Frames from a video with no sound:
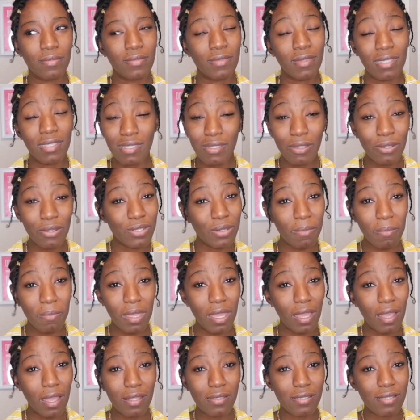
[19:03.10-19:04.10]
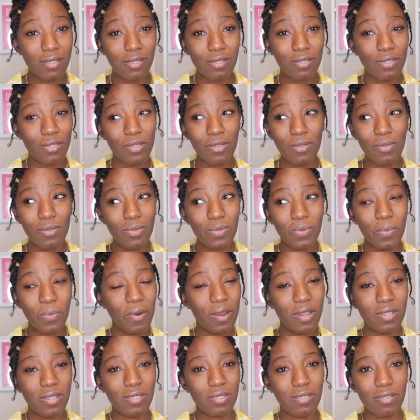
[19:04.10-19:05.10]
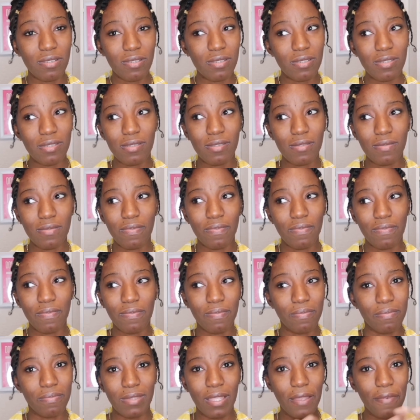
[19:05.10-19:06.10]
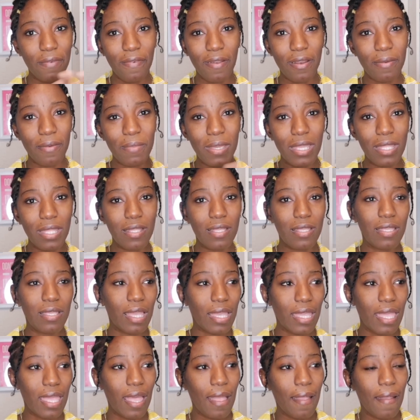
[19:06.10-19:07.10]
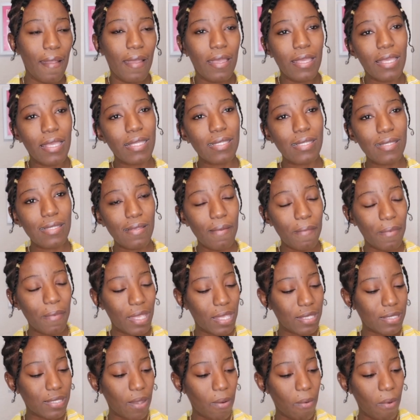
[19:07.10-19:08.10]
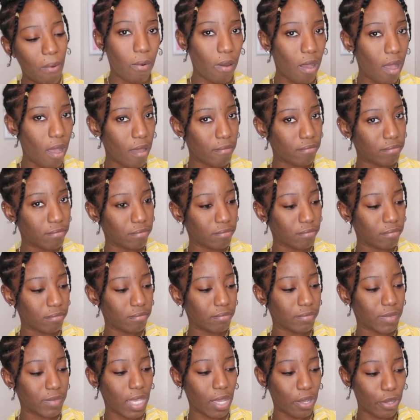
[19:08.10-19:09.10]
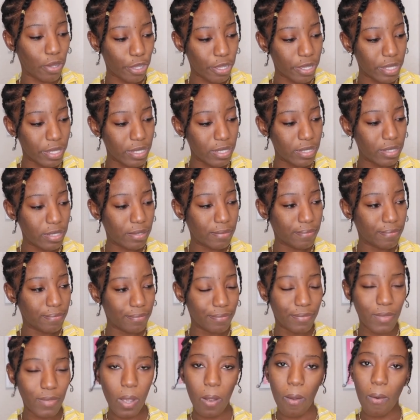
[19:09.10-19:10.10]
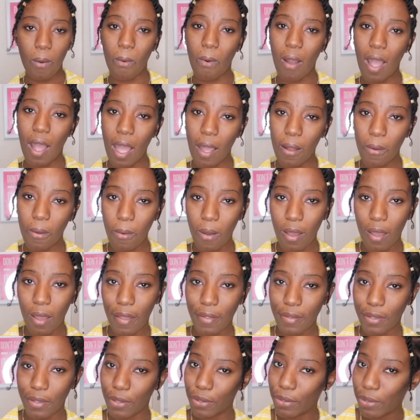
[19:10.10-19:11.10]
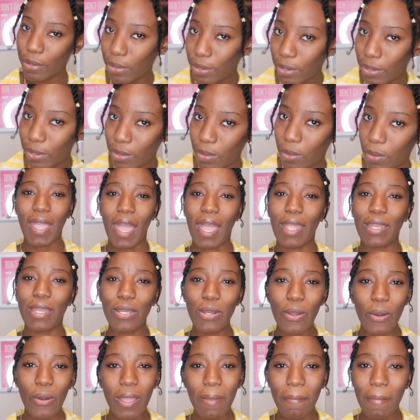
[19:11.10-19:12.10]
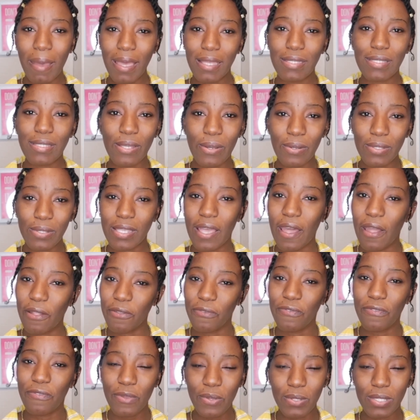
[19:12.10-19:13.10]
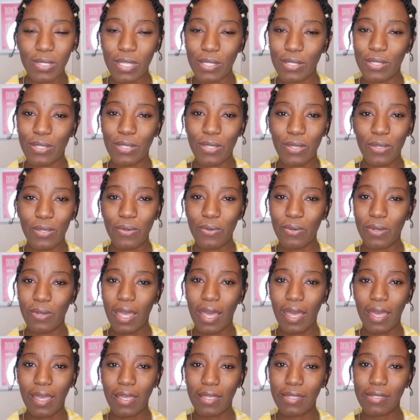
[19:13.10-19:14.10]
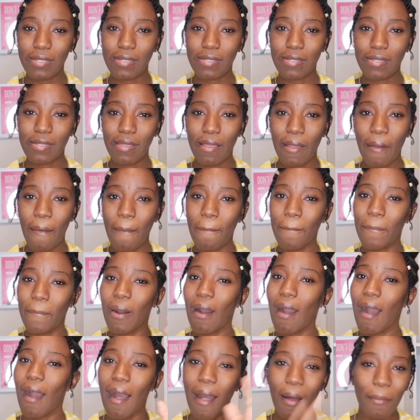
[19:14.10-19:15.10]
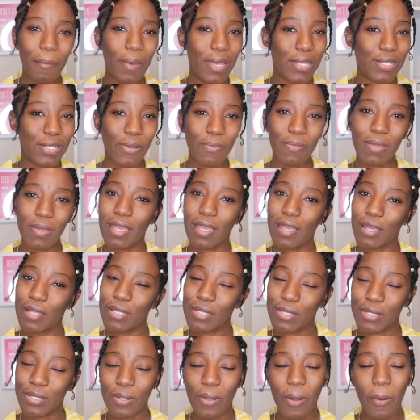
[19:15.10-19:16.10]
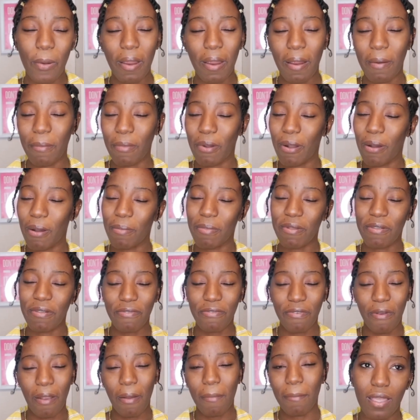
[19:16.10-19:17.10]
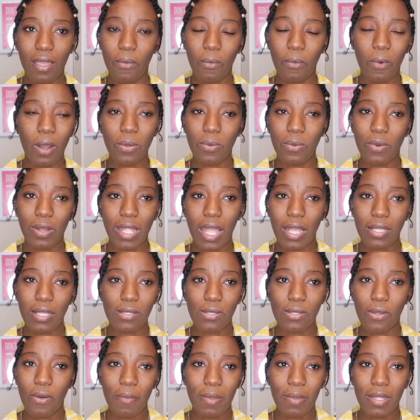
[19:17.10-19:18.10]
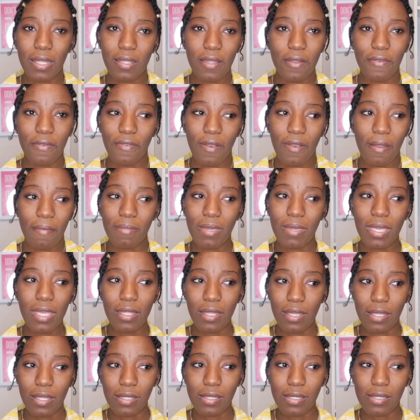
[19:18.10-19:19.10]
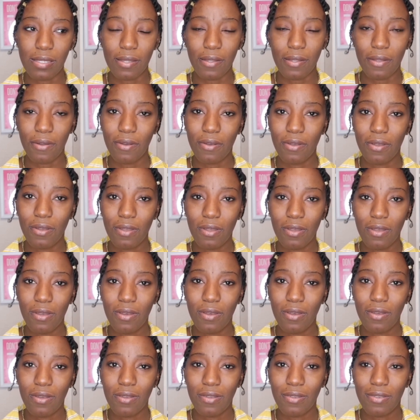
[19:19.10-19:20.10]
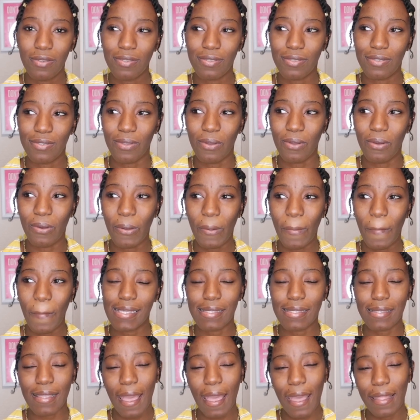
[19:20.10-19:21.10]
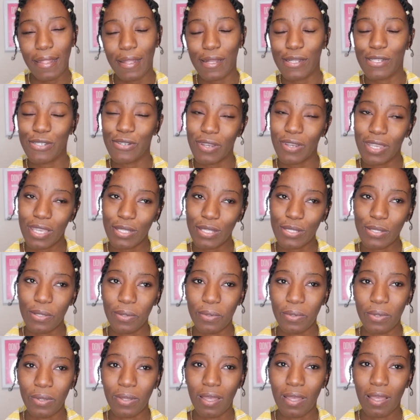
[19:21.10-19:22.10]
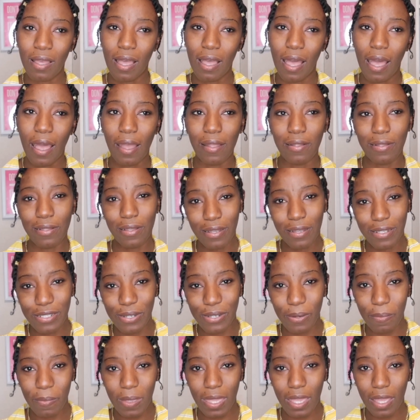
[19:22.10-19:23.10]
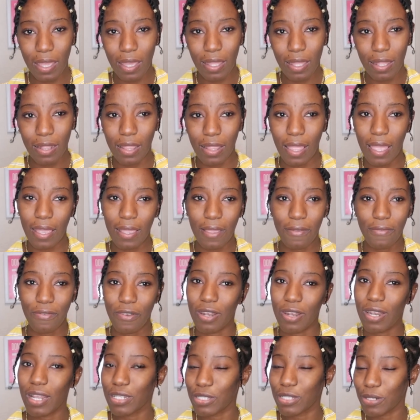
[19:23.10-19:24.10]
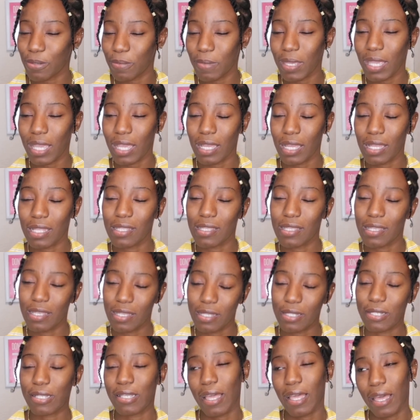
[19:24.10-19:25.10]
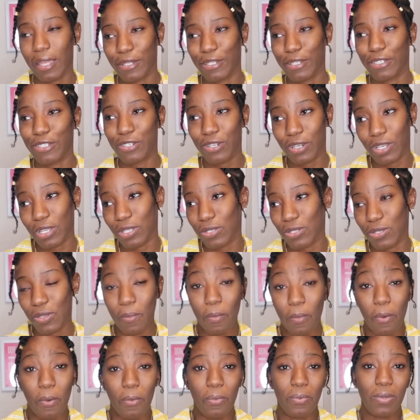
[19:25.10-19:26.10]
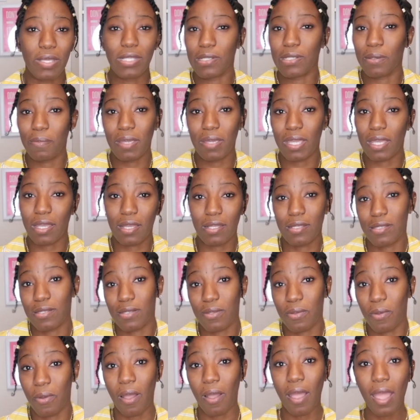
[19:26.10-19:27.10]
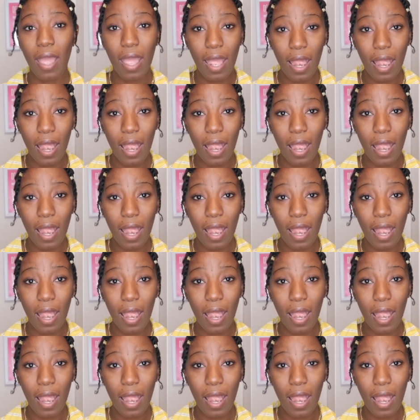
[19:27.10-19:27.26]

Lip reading: You see how Jamaicans just use words just different meaning. You see somebody say WAAN, you're good, wagwan, you're good. I know it might sound confusing to you guys, but all my Jamaicans know where I'm coming from. One word has so many different meanings, you know, so it's kind of tricky to a non-Jamaican. Like if you're not Jamaican, it's kind of tricky to you, but we Jamaicans know.